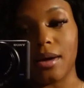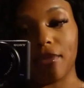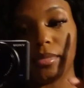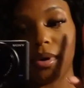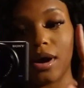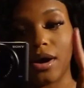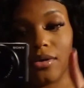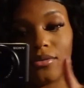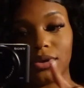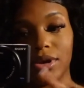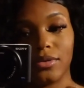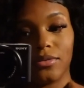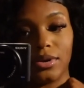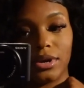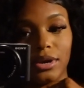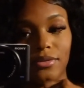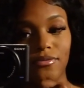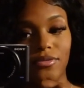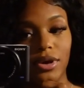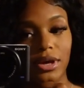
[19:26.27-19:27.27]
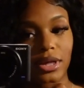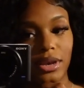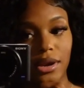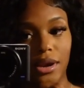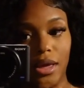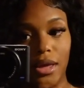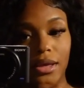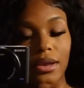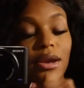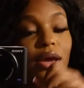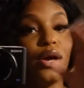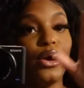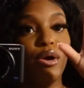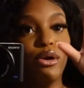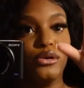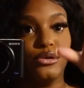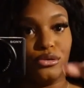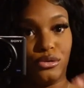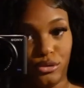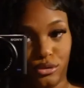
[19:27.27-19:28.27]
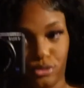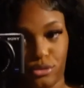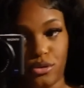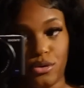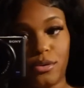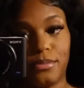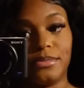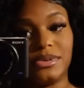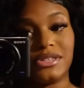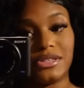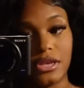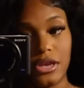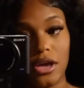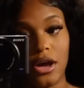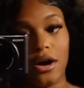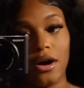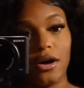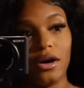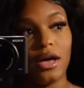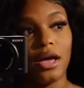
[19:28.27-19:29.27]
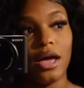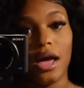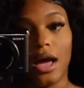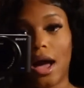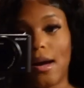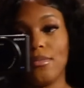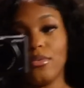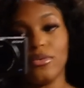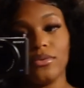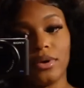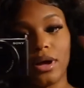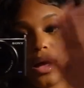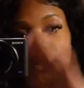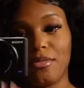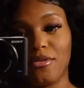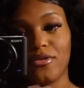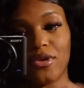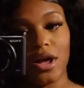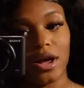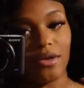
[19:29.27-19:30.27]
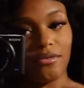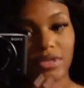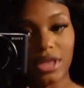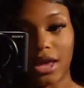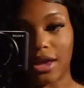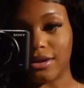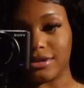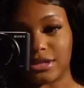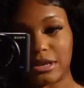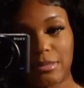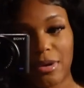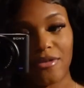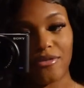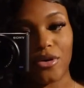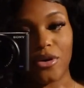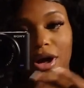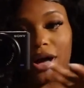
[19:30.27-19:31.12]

I'm already running fucking late. So I'm going to see y'all. I'm going I'm to vlog everything else on my phone.